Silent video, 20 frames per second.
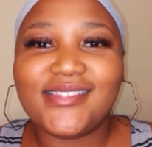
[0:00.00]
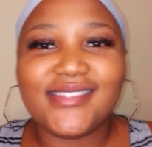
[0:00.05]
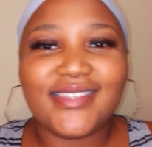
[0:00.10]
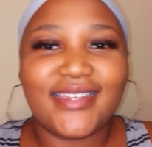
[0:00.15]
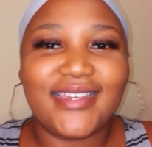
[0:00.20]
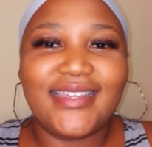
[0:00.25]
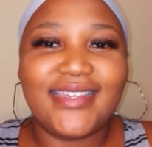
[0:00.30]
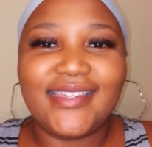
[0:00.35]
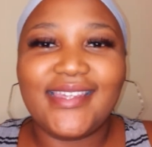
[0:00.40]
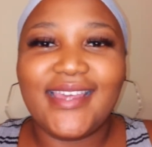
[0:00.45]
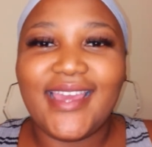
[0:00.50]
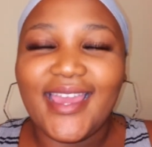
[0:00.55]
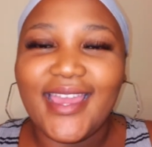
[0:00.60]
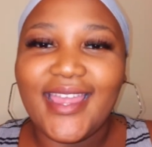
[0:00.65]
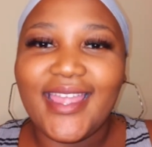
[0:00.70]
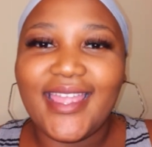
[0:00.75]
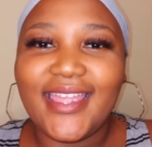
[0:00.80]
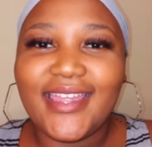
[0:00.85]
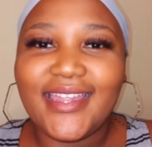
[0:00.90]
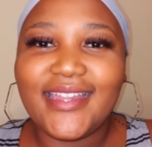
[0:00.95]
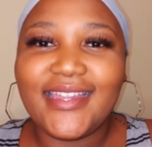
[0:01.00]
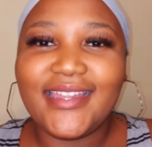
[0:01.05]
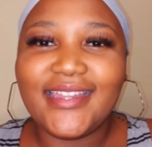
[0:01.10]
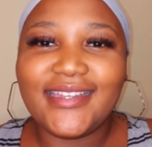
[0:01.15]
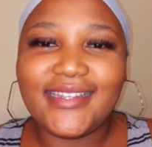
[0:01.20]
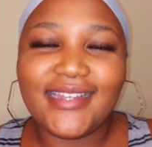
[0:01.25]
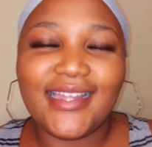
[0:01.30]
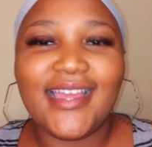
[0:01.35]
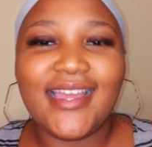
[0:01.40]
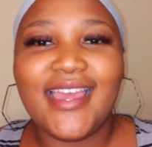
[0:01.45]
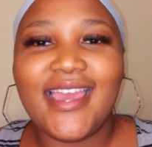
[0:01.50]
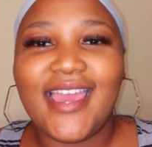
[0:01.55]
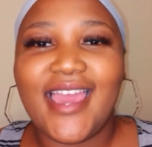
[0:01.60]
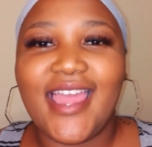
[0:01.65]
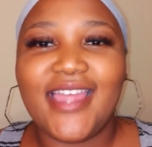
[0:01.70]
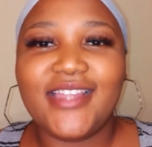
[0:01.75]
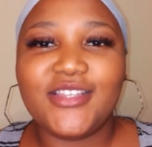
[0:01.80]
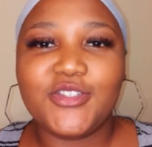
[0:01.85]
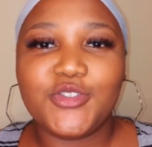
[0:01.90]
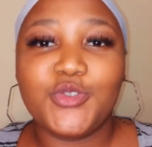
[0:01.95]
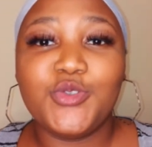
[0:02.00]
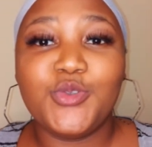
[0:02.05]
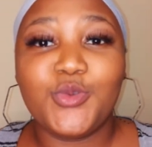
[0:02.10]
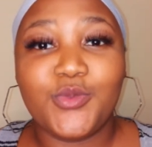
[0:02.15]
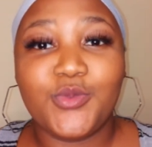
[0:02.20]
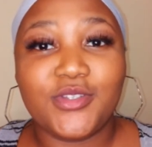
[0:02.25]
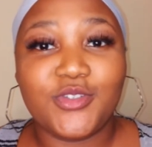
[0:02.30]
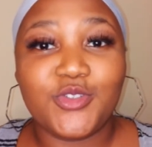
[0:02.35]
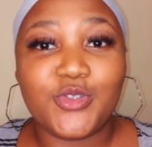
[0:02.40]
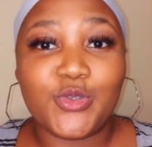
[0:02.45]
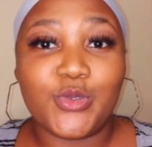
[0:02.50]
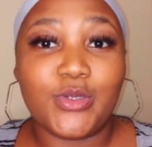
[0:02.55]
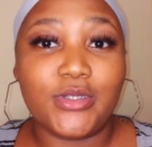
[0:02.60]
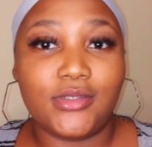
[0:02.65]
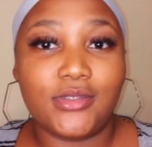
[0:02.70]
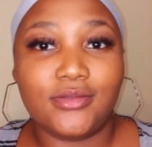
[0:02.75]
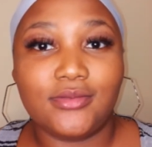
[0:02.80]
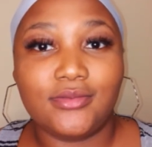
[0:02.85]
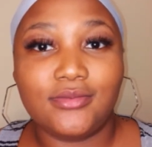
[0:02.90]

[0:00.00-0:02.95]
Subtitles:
again, and you know the drill.